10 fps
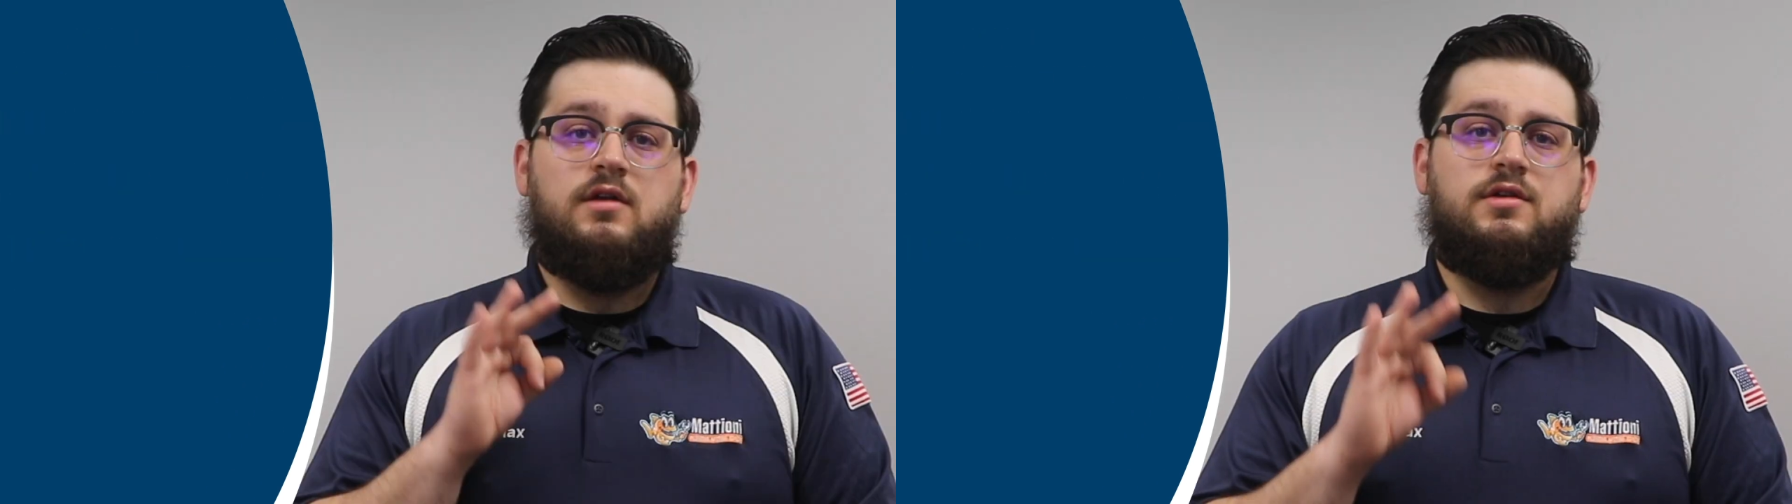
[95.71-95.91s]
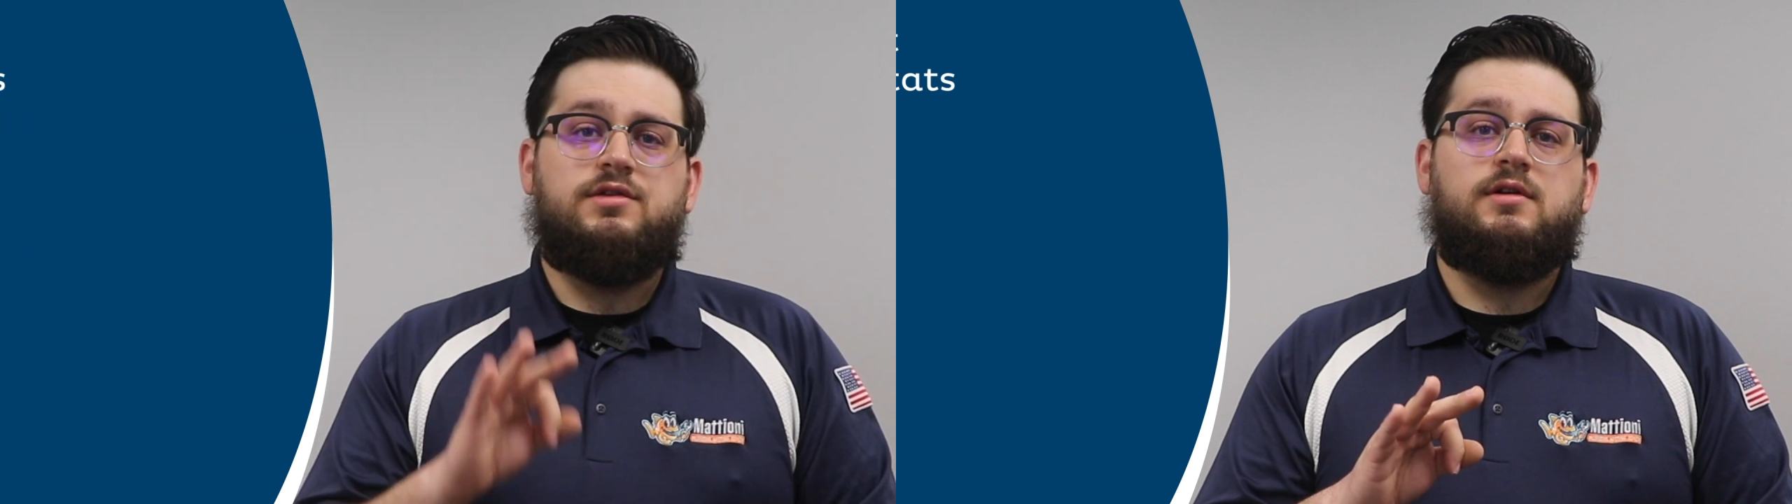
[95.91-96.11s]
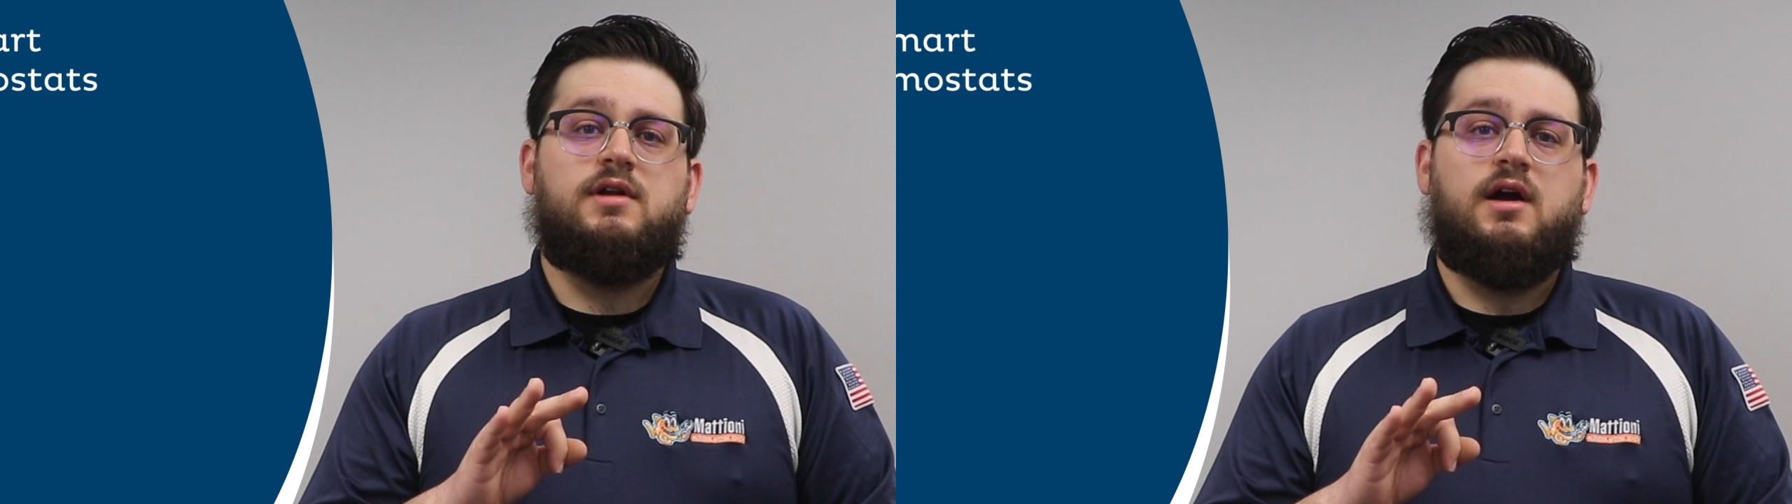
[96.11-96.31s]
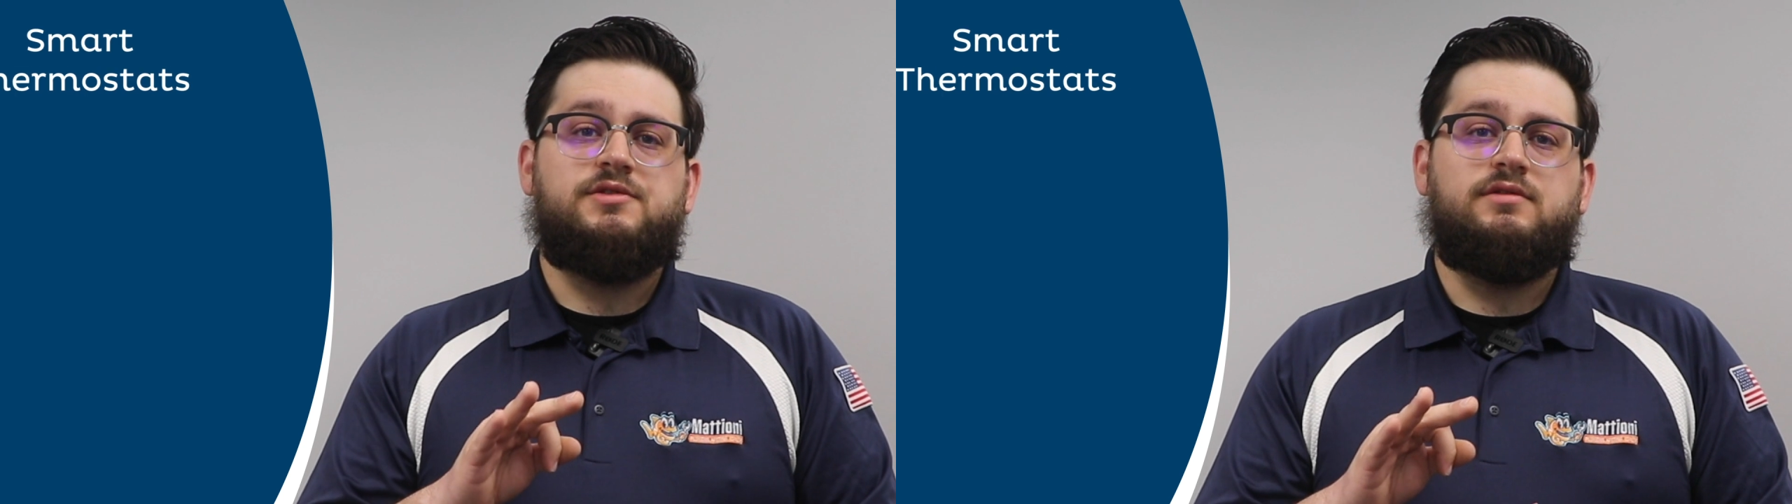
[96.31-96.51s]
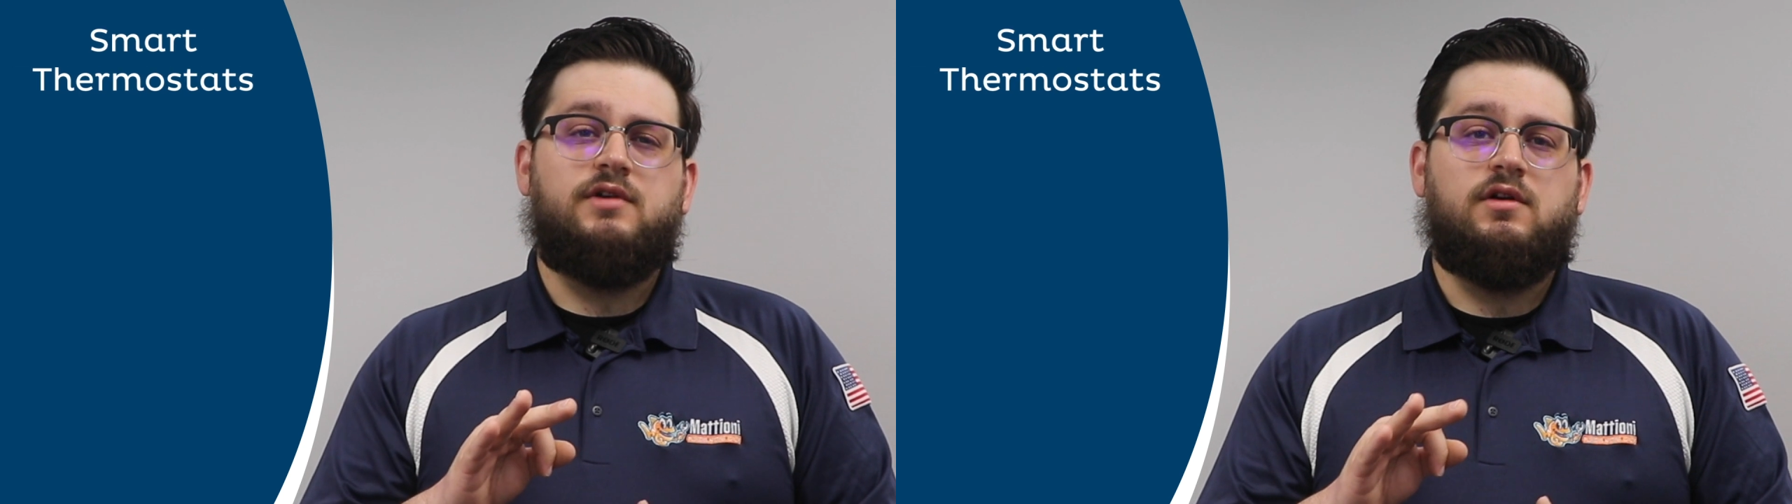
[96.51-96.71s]
The third
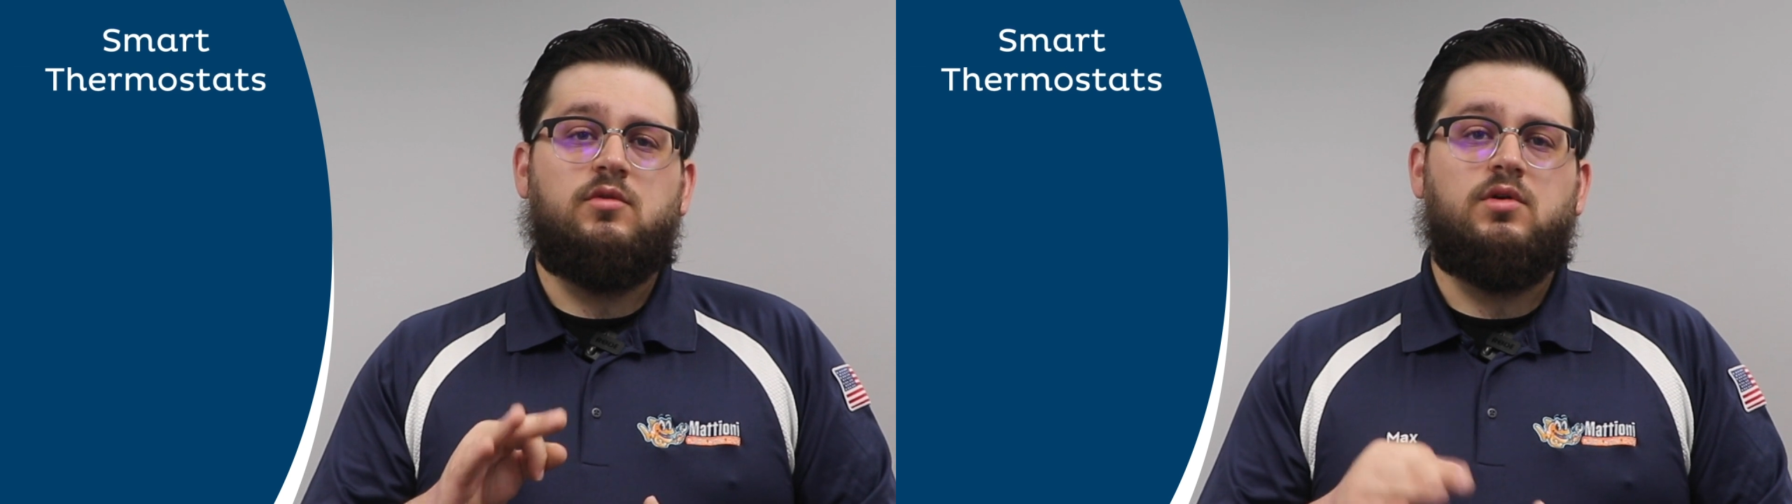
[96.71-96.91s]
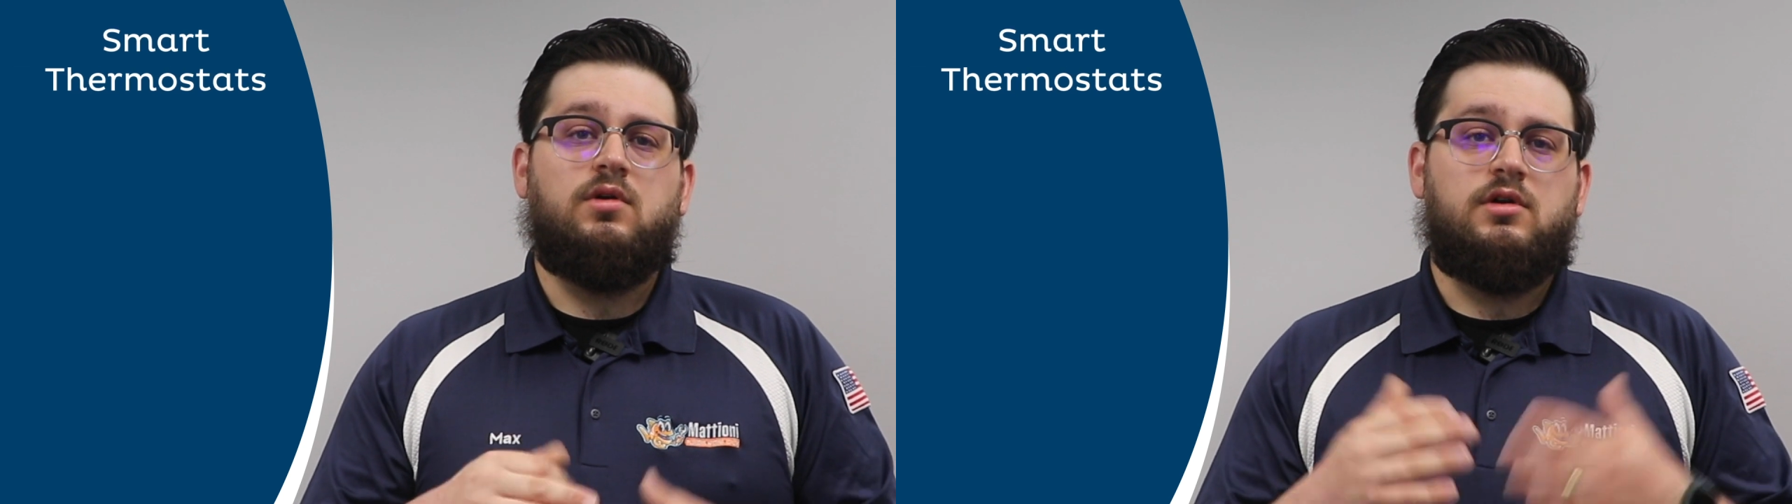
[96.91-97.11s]
option available